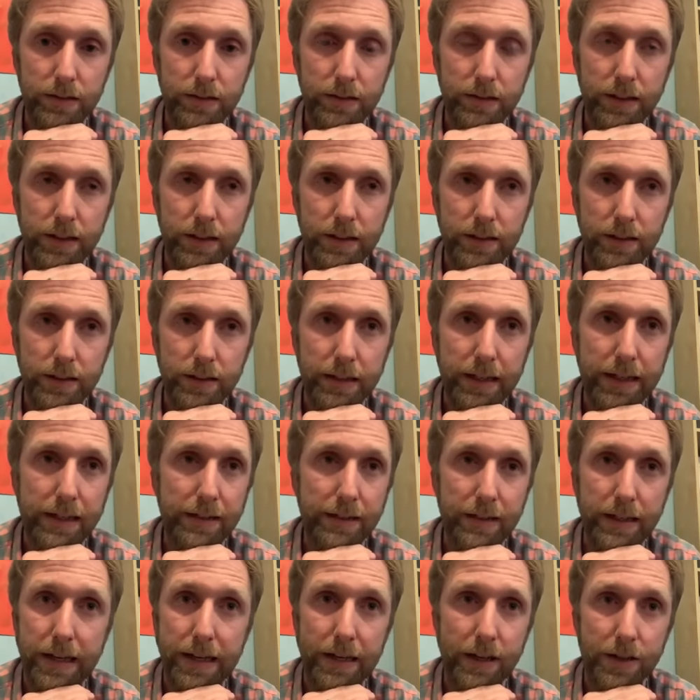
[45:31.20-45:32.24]

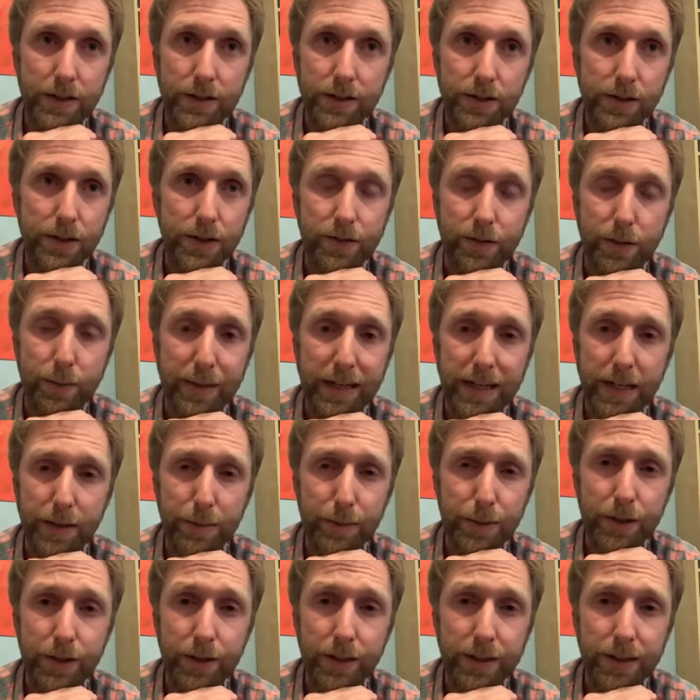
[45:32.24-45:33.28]
and also just from my
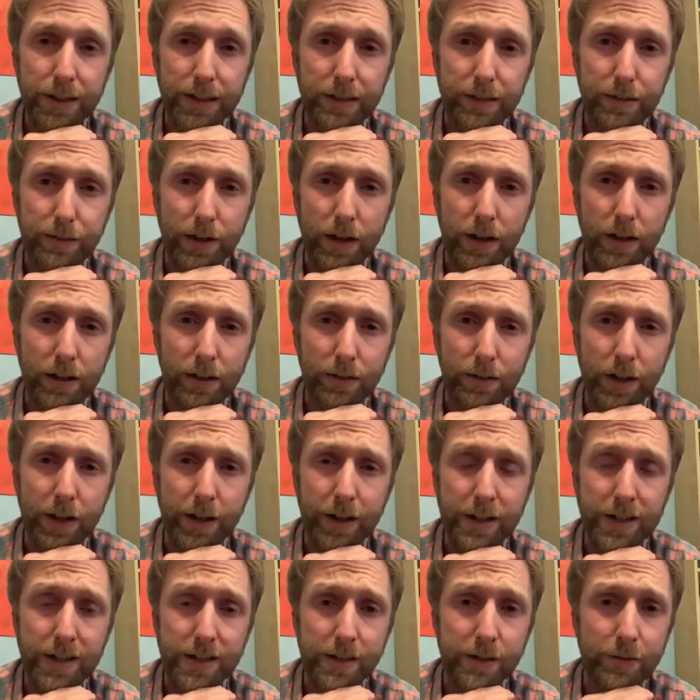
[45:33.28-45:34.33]
community of
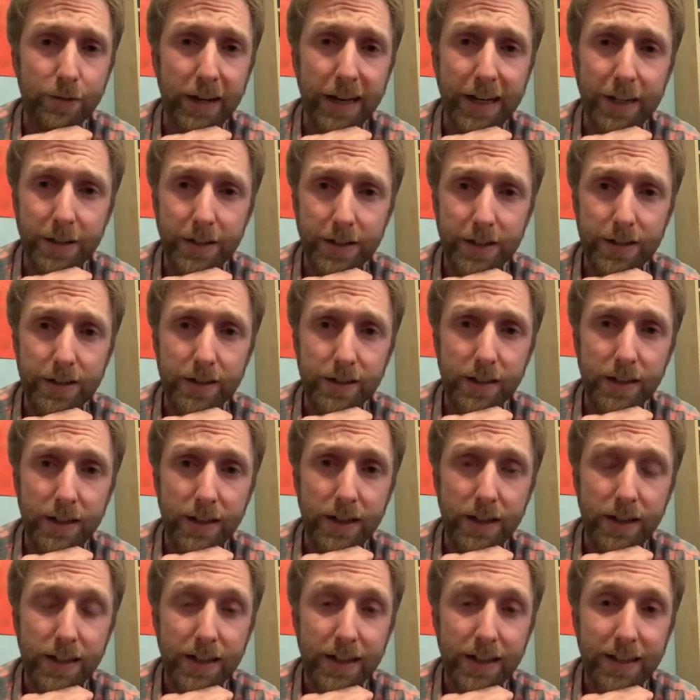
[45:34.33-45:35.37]
artists and writers.
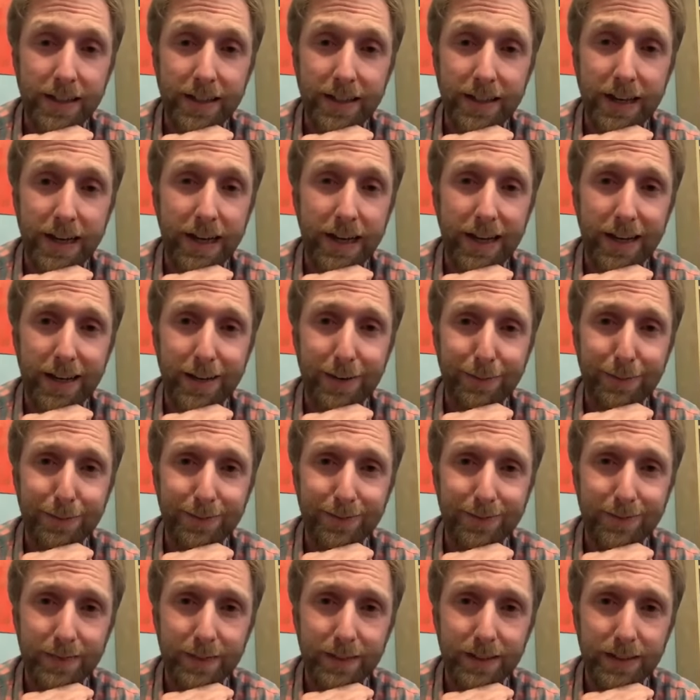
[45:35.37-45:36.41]

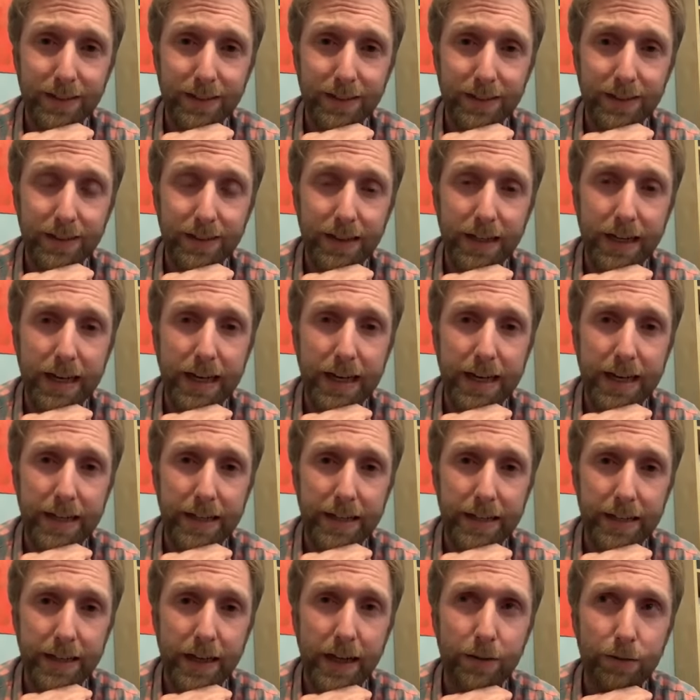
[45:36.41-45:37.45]
Um,
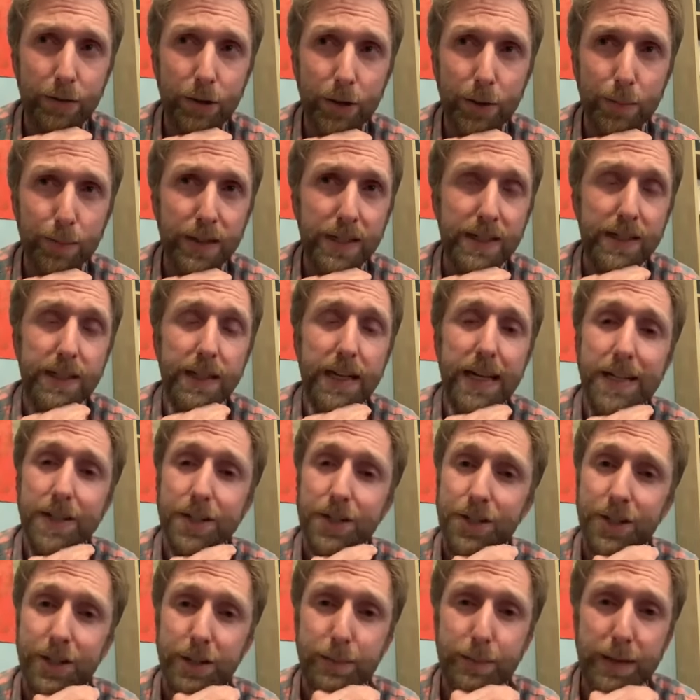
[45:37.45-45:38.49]
I wrote a piece
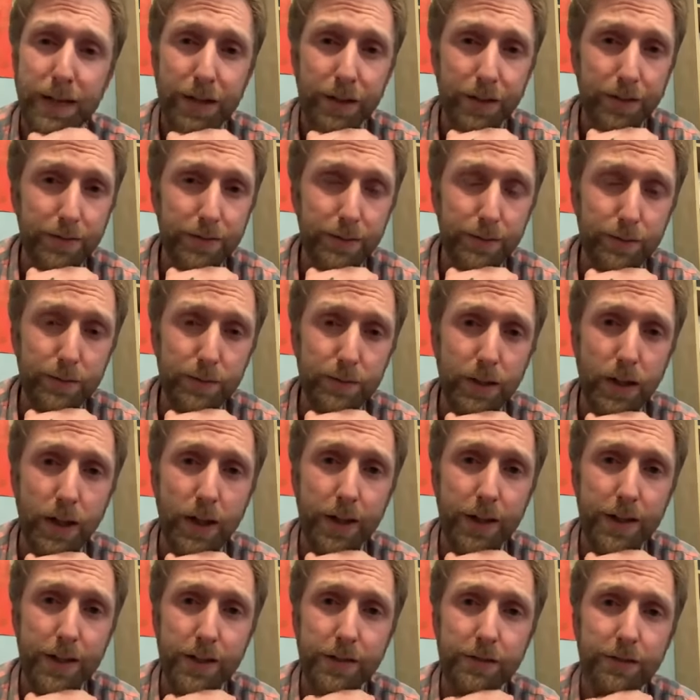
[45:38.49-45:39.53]
last year about
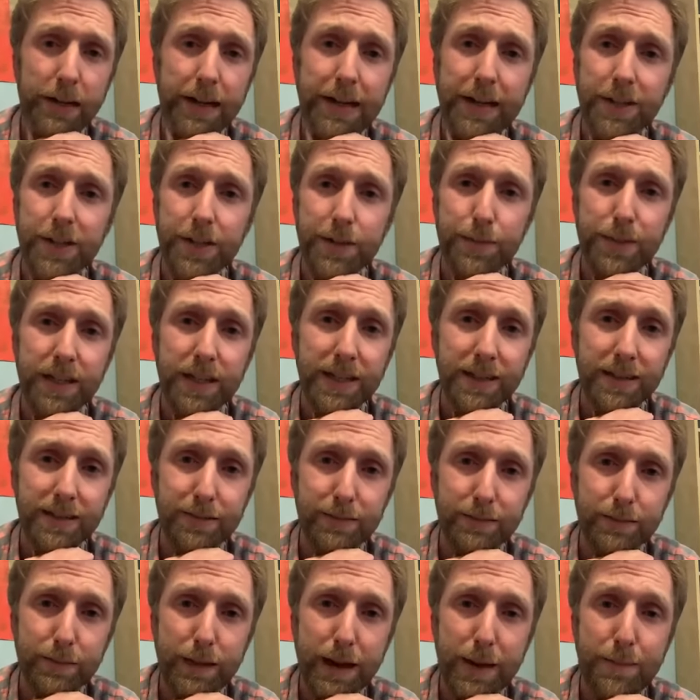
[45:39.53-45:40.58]
artists and writers
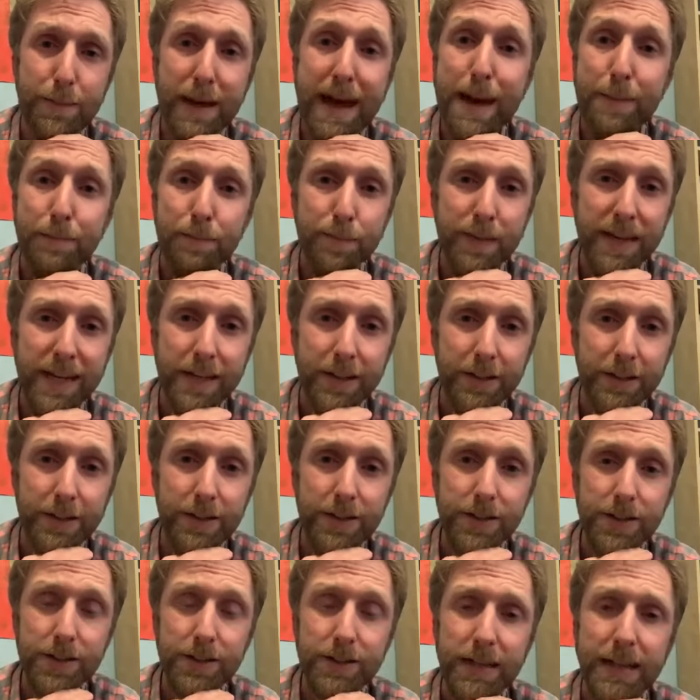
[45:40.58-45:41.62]
being my map
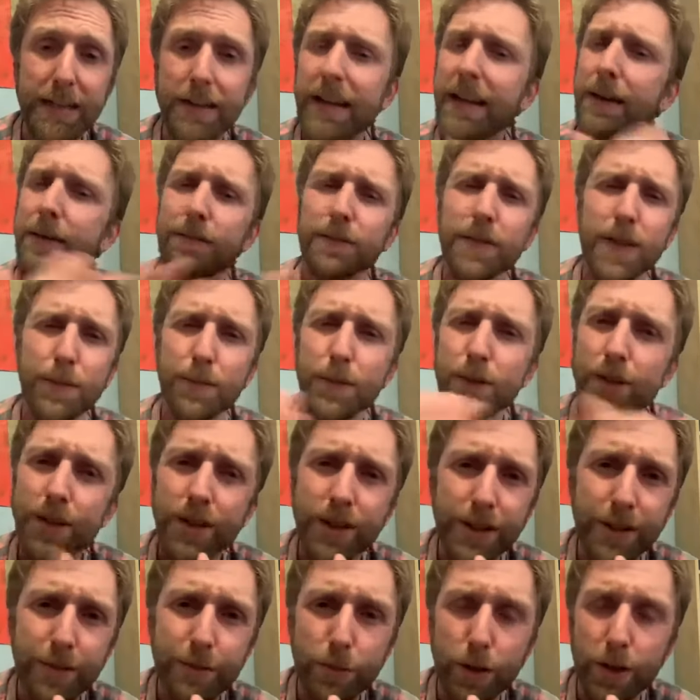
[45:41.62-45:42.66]
makers, and
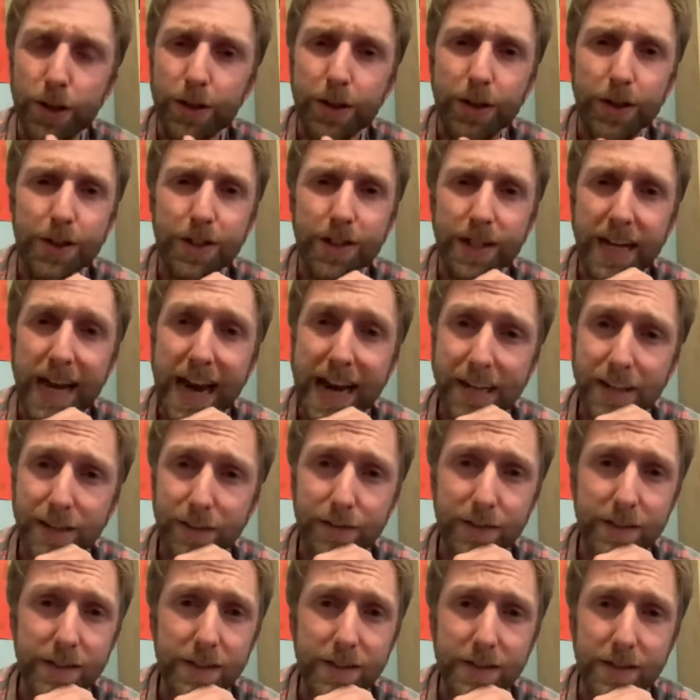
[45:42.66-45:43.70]
community workers and
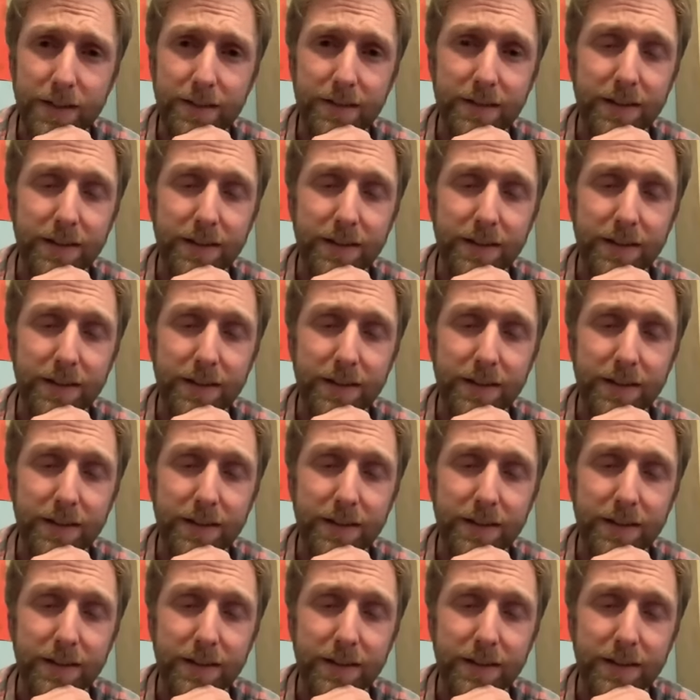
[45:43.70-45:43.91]
activists